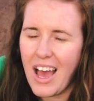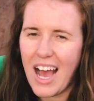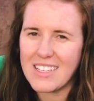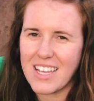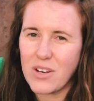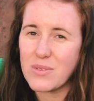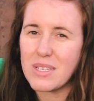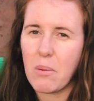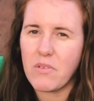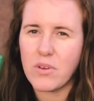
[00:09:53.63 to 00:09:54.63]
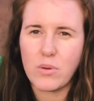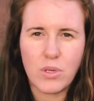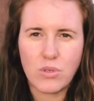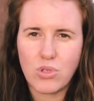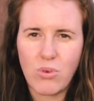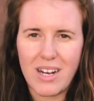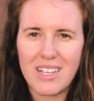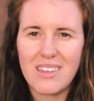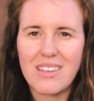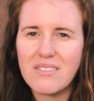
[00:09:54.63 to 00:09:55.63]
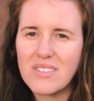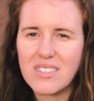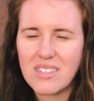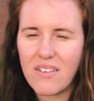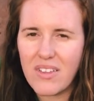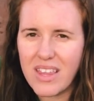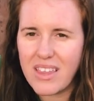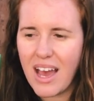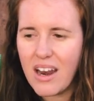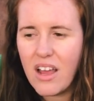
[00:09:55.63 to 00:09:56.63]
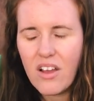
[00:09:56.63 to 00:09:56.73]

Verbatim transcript: as I know some of you use shredded leaves and stuff like that